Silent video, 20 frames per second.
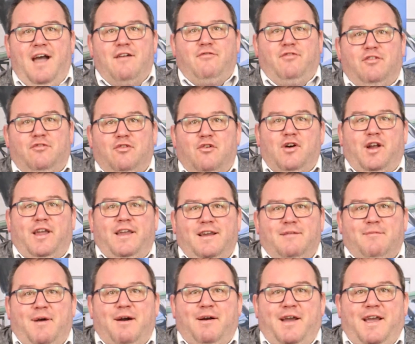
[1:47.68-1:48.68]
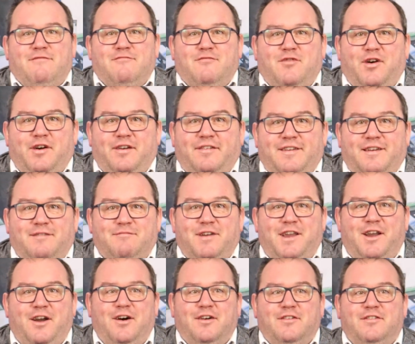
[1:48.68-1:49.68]
for talking about invoicing,
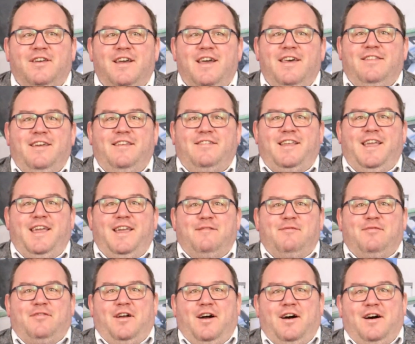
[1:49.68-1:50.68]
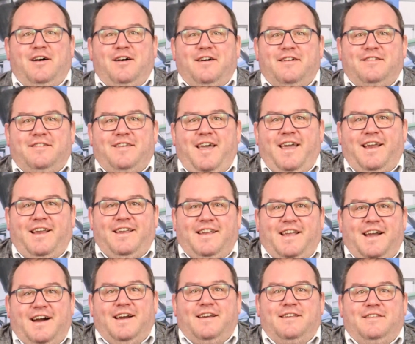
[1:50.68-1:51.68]
because this keeps our tech
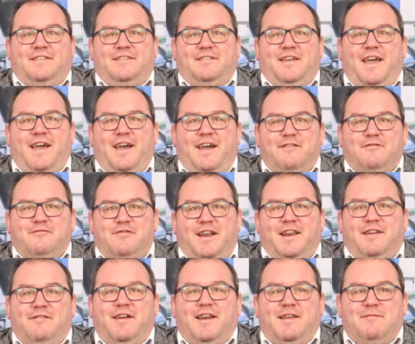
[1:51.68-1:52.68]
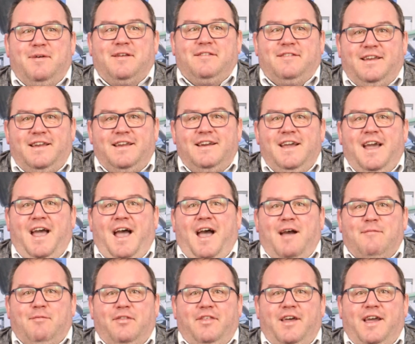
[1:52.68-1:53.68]
guys really, really busy,
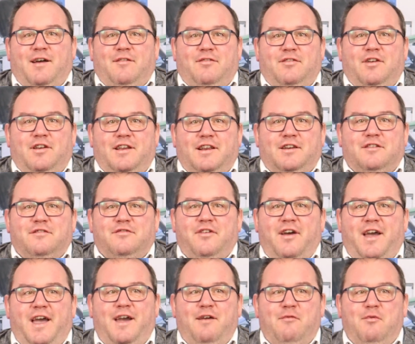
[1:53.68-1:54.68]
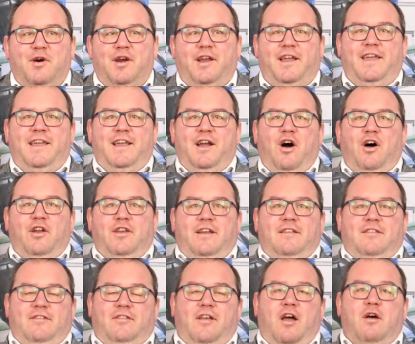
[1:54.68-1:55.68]
but they absolutely love working on
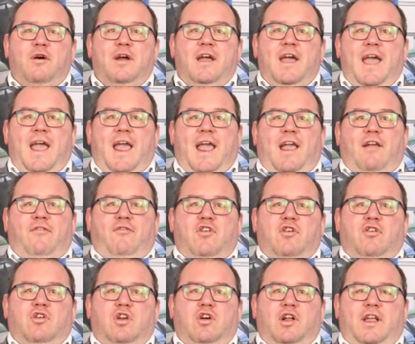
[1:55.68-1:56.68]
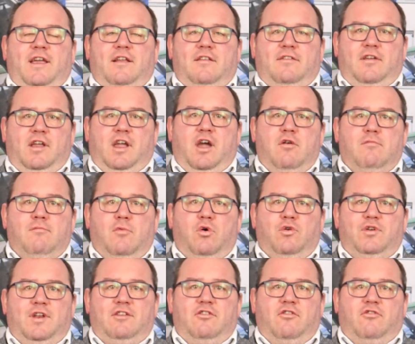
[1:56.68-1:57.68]
it. So if you're looking to go
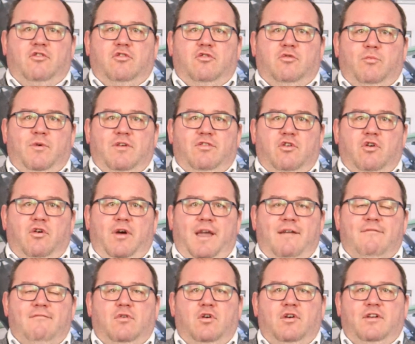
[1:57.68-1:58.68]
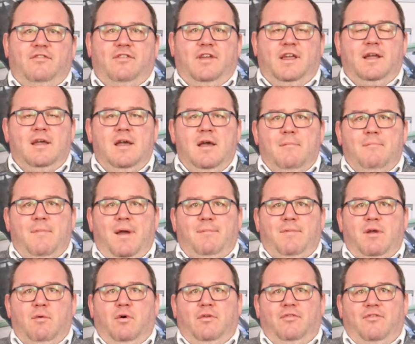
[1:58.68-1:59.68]
more digital with your invoicing,
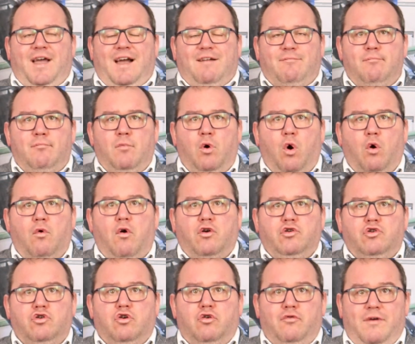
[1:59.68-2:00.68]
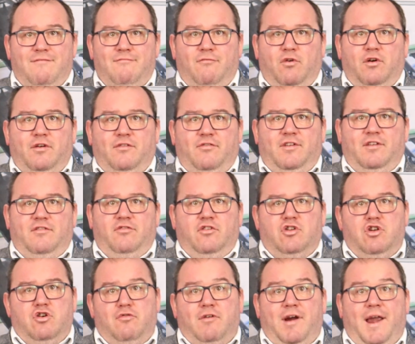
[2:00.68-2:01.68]
maybe you want to have more on your invoices
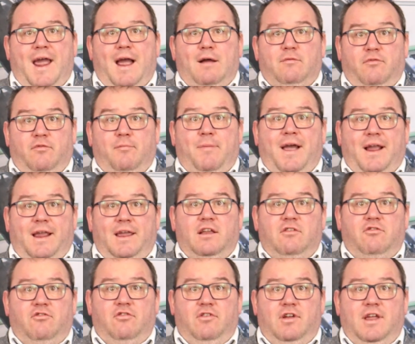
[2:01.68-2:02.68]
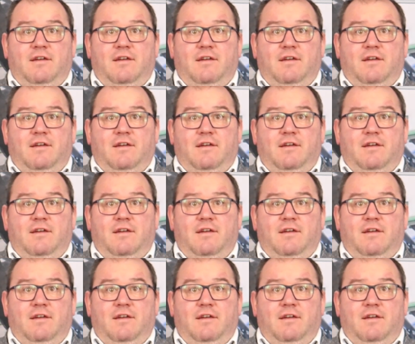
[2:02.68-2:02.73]
than your accounts package